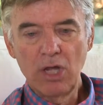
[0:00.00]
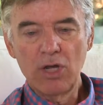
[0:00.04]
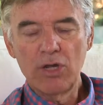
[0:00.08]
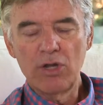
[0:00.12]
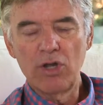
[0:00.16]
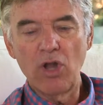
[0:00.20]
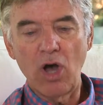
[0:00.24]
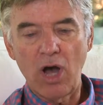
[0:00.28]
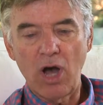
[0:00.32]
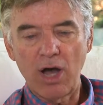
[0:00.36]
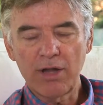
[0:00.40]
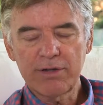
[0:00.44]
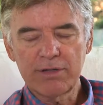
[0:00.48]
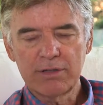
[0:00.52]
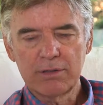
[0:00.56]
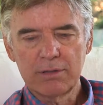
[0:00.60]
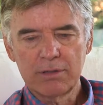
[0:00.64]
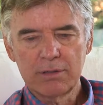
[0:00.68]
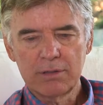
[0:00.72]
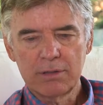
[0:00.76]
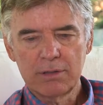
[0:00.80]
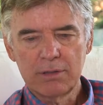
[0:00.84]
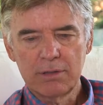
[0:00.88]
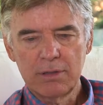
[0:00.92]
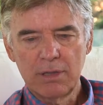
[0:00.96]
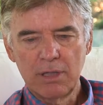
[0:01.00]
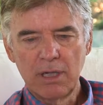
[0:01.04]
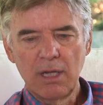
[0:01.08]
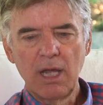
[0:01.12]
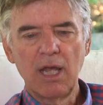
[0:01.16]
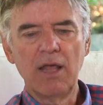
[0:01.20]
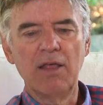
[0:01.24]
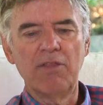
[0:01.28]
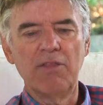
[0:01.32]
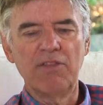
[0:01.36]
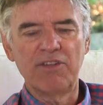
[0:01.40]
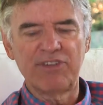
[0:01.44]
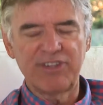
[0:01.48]
Not,
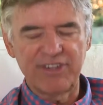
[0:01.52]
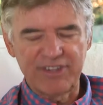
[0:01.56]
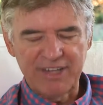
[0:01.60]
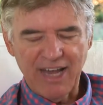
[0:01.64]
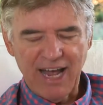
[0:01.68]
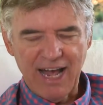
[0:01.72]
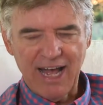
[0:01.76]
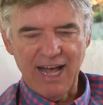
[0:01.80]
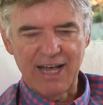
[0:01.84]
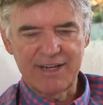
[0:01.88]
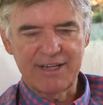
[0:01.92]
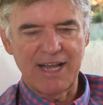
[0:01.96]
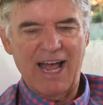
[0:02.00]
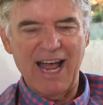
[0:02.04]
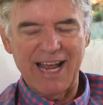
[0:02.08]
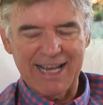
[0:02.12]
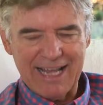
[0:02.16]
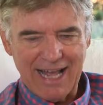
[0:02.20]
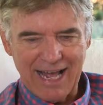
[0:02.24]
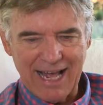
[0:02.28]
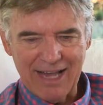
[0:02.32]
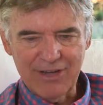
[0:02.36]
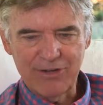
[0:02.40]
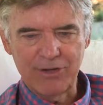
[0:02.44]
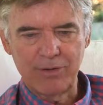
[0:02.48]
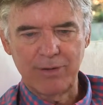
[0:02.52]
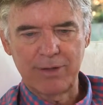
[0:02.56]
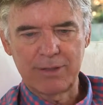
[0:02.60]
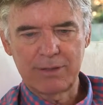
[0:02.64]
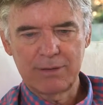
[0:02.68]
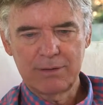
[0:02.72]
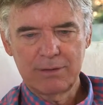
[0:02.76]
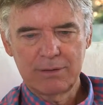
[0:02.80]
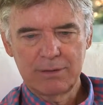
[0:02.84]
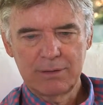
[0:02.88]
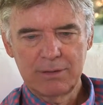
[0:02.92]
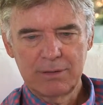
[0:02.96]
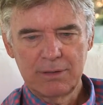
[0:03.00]
this is hard, I can't do it.
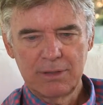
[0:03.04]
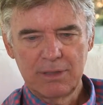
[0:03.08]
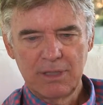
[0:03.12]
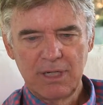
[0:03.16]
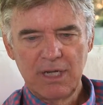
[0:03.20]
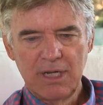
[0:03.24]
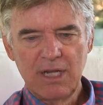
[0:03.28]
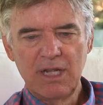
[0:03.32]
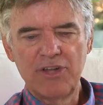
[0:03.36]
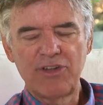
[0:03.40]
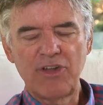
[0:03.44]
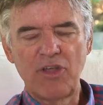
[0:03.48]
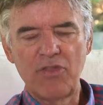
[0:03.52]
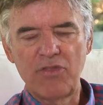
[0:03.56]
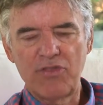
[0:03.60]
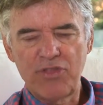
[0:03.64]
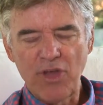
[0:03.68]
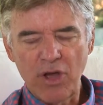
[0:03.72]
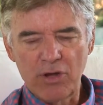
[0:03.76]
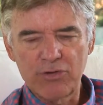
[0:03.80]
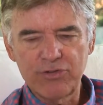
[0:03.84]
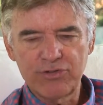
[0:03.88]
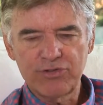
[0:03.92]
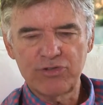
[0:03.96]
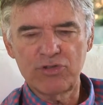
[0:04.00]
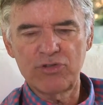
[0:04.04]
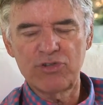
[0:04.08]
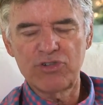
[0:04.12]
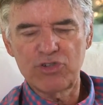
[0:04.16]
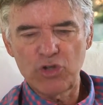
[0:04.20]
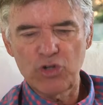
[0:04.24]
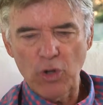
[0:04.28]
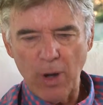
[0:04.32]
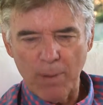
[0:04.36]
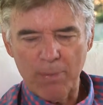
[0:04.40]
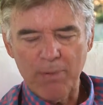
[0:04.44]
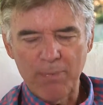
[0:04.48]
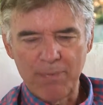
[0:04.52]
So those students
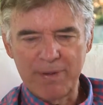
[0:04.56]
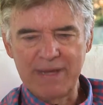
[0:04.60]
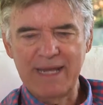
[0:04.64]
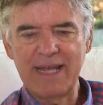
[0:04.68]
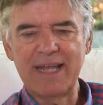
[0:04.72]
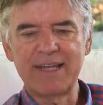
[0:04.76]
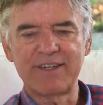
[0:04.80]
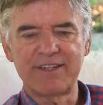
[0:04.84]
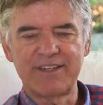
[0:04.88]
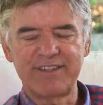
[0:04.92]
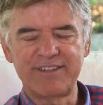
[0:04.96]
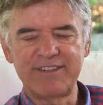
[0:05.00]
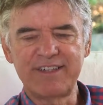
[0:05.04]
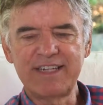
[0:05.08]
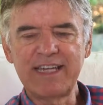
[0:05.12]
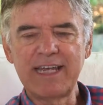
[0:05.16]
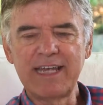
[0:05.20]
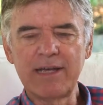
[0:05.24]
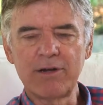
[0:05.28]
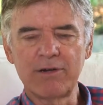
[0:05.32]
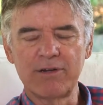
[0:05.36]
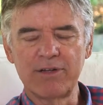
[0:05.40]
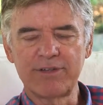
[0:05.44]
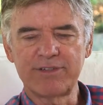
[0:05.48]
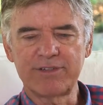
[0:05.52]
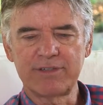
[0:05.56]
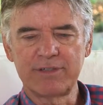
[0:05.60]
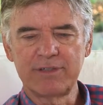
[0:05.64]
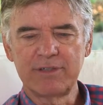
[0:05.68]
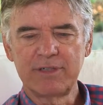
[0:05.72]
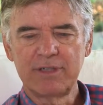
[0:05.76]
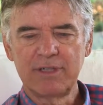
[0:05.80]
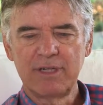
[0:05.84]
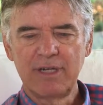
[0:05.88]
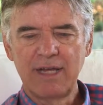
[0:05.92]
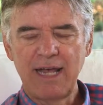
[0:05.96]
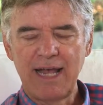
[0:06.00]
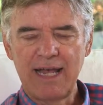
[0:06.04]
who are prepared to see errors
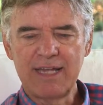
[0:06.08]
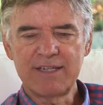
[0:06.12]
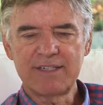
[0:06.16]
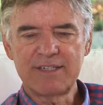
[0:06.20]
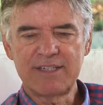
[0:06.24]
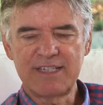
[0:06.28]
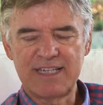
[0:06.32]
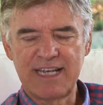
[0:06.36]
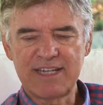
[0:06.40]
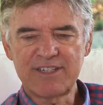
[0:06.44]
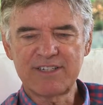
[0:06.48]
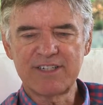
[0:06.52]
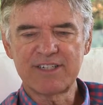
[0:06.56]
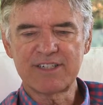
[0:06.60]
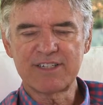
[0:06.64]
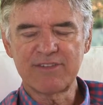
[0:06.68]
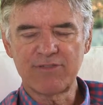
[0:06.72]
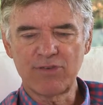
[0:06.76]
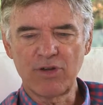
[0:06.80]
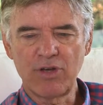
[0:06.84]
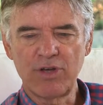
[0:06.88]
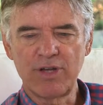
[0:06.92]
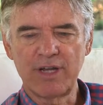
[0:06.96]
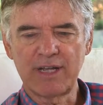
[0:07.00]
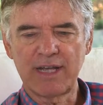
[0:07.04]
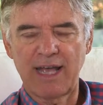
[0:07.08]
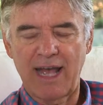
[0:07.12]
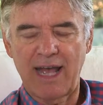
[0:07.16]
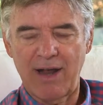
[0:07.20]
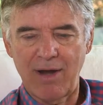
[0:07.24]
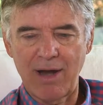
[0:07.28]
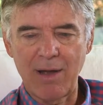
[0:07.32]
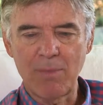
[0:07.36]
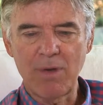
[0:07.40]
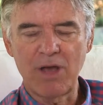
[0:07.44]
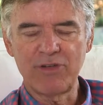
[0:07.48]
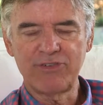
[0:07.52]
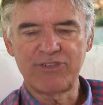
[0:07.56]
as the essence of learning are
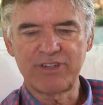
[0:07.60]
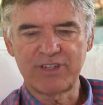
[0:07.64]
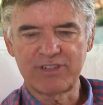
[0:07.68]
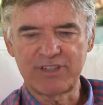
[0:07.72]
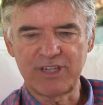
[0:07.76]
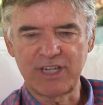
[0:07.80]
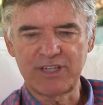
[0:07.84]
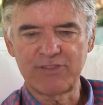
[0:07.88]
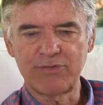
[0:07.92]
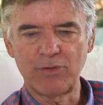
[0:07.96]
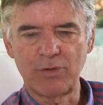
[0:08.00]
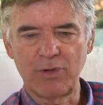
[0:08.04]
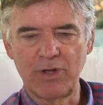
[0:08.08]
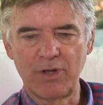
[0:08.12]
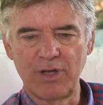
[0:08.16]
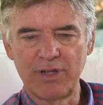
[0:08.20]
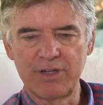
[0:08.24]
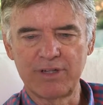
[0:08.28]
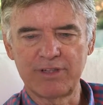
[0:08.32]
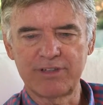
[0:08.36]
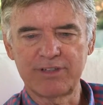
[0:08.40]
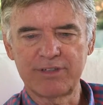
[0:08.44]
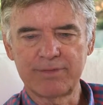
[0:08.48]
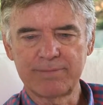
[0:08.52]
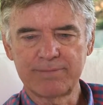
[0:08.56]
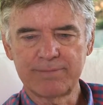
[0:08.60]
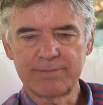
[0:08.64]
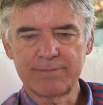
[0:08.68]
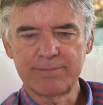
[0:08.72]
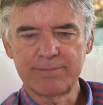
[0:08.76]
our most successful learners.